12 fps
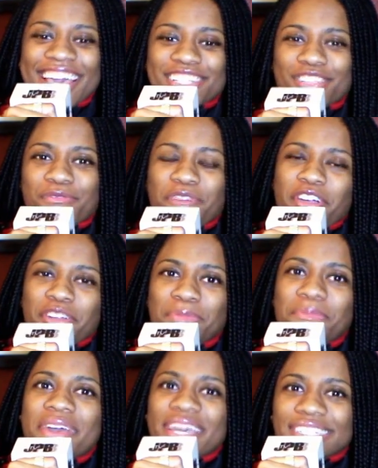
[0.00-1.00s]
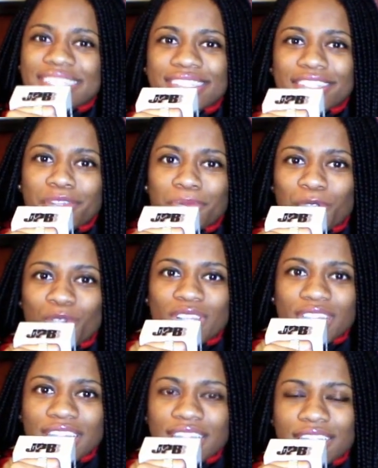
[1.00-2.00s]
as a very mixed
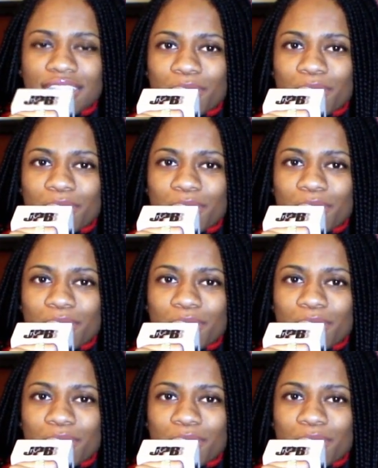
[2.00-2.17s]
community.